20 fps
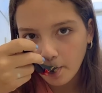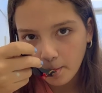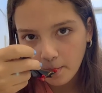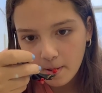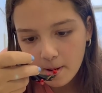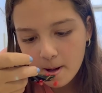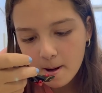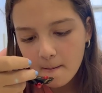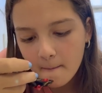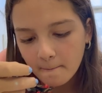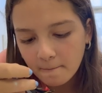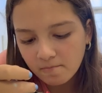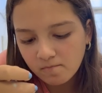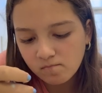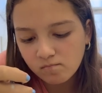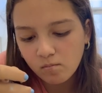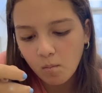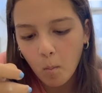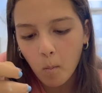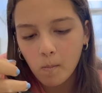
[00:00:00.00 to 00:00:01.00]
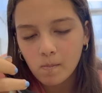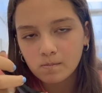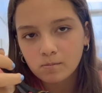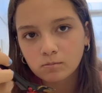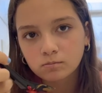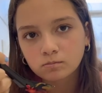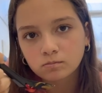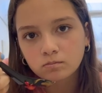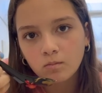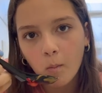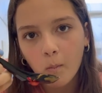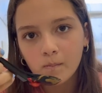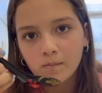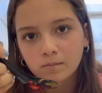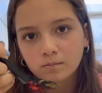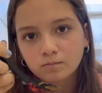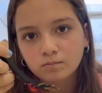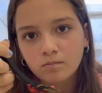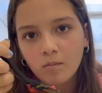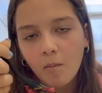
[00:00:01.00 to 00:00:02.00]
got some acai
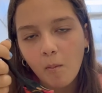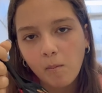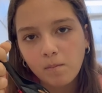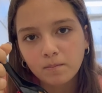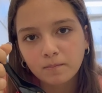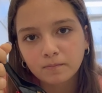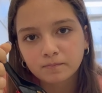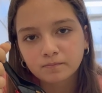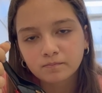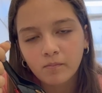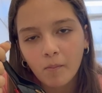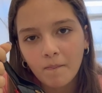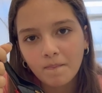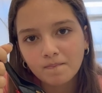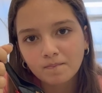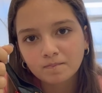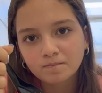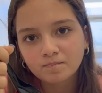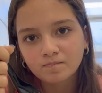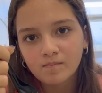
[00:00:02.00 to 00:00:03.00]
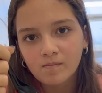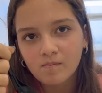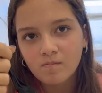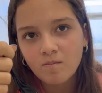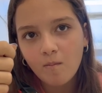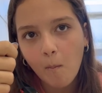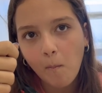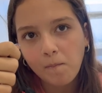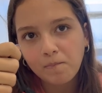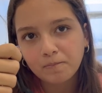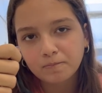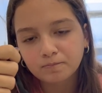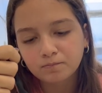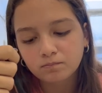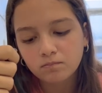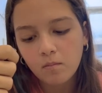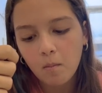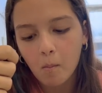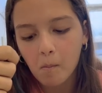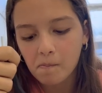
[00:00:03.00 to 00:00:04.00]
in the place next to us
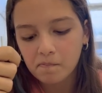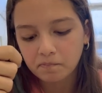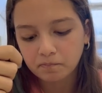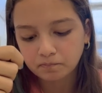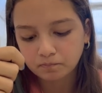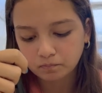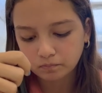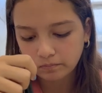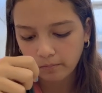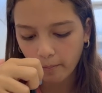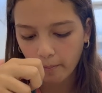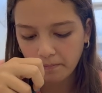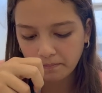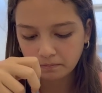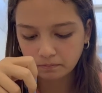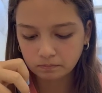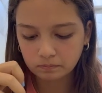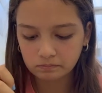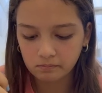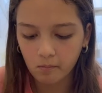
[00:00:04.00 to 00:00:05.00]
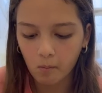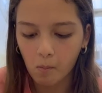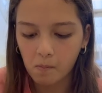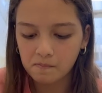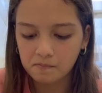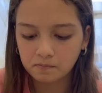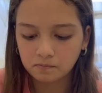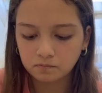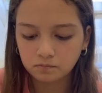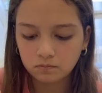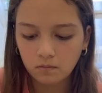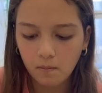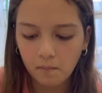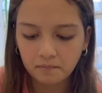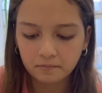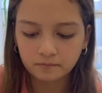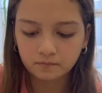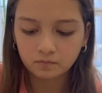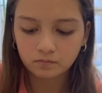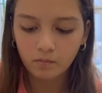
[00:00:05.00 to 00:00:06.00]
because I'm gonna eat another thing, and she forgot
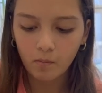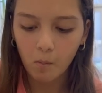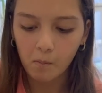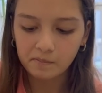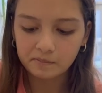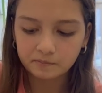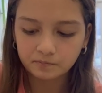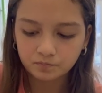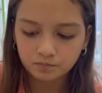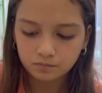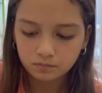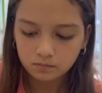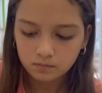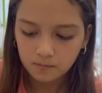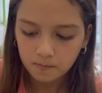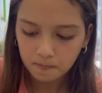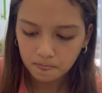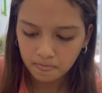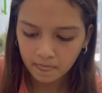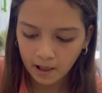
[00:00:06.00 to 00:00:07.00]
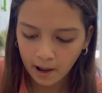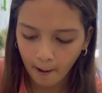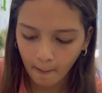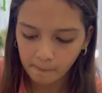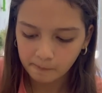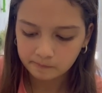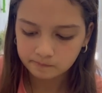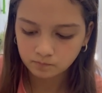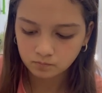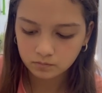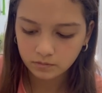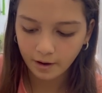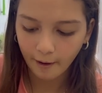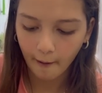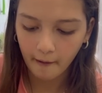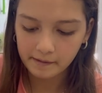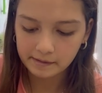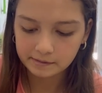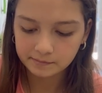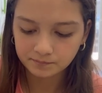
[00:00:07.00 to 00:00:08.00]
the spoon and we asked for one here, and
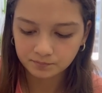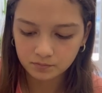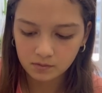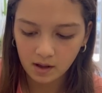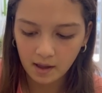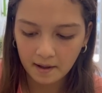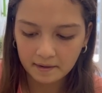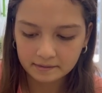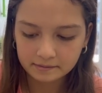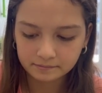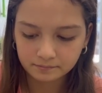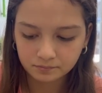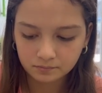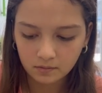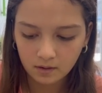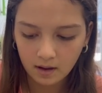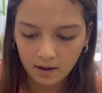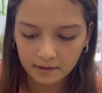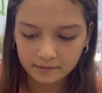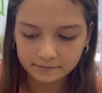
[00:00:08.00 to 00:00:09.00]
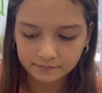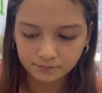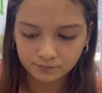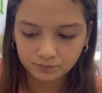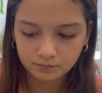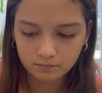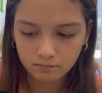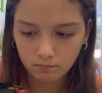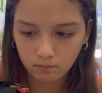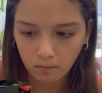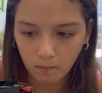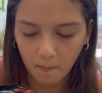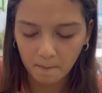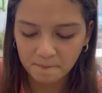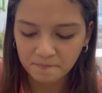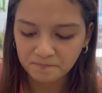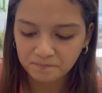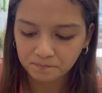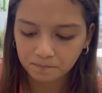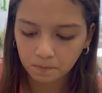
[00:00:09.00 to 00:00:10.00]
look the spoon that they gave her,
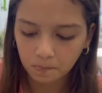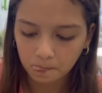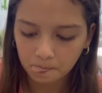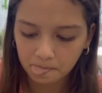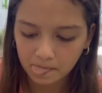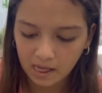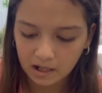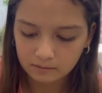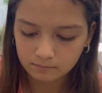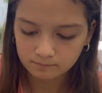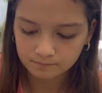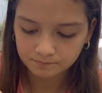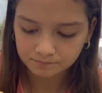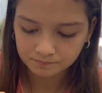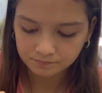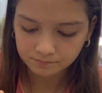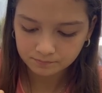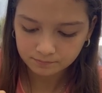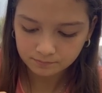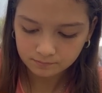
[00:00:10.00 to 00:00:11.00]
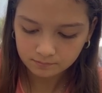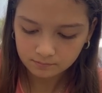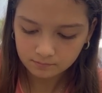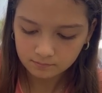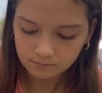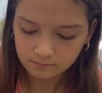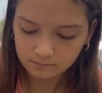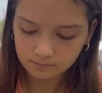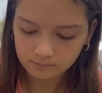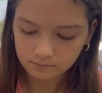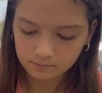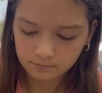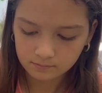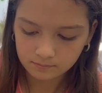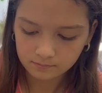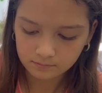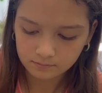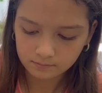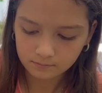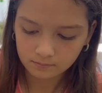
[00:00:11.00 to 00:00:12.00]
because that's for soup, but
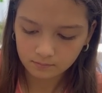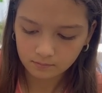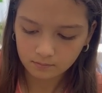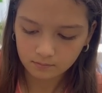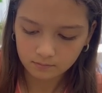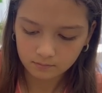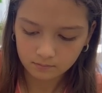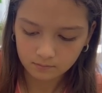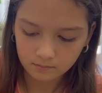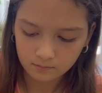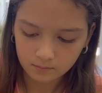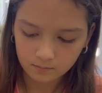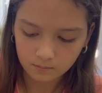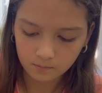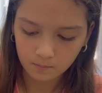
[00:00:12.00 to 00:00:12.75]
it's better than nothing.